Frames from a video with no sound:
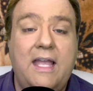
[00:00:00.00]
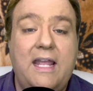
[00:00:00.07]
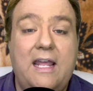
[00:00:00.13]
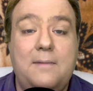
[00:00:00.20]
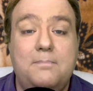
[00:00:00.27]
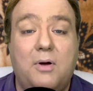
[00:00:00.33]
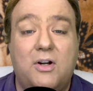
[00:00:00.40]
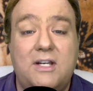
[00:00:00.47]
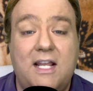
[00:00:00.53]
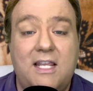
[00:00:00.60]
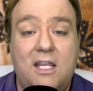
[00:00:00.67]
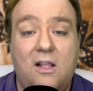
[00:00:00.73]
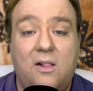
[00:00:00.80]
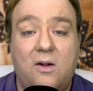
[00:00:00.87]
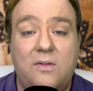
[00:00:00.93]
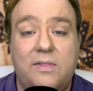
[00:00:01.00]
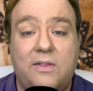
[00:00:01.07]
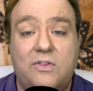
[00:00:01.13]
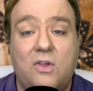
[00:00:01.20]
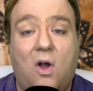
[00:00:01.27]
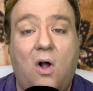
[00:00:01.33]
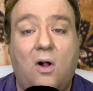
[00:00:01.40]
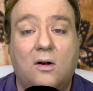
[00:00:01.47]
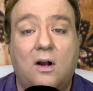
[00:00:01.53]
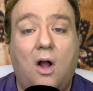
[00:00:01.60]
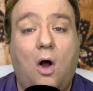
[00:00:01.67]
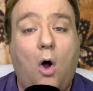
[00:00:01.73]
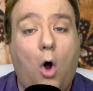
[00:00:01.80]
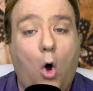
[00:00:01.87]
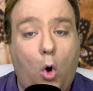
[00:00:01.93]
in particular the song
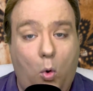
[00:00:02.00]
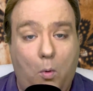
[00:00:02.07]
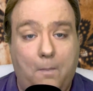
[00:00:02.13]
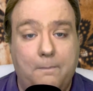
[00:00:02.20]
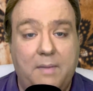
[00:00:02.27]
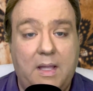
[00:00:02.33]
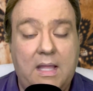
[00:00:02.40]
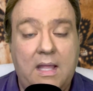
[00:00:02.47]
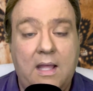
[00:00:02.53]
Home,